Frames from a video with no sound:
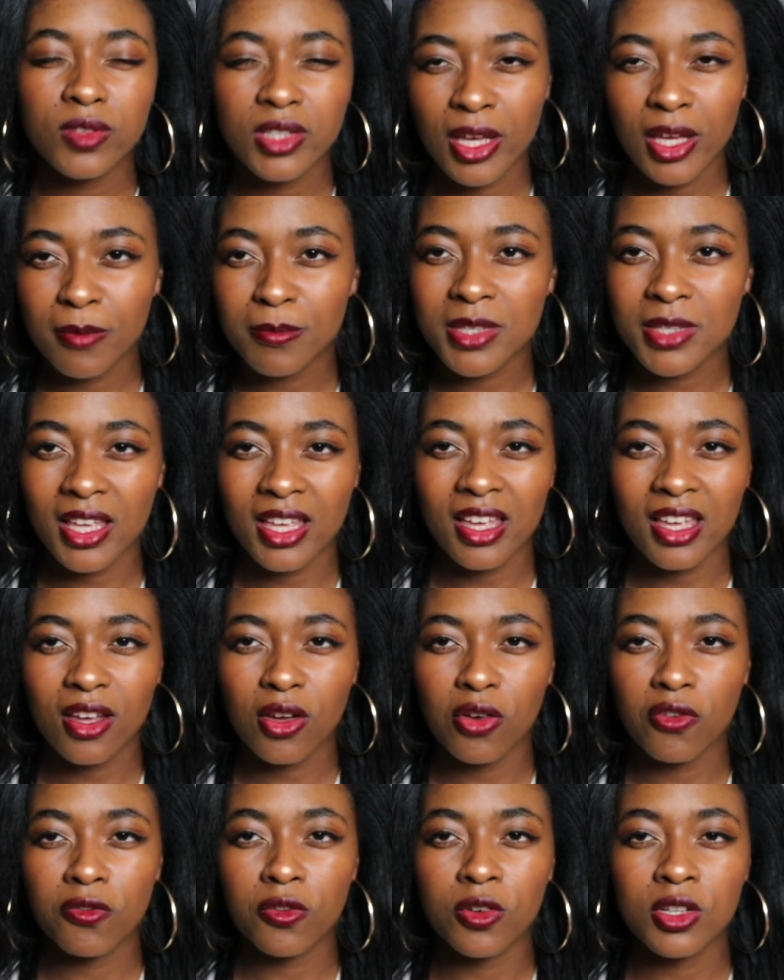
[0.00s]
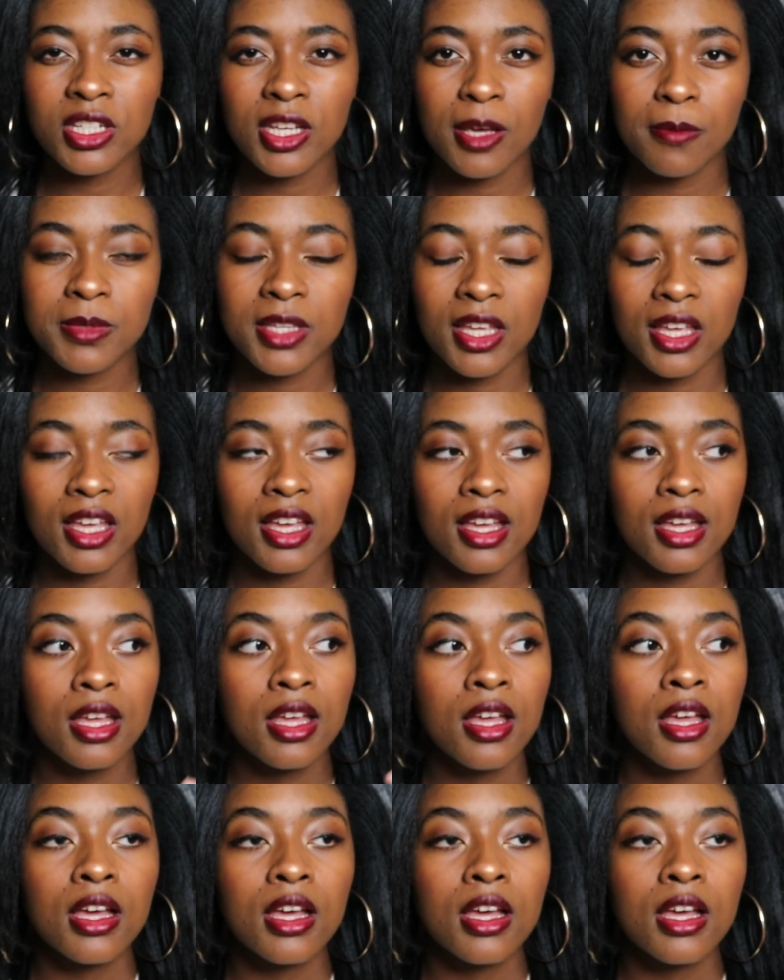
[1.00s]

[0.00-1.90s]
times a year or 4 times a year.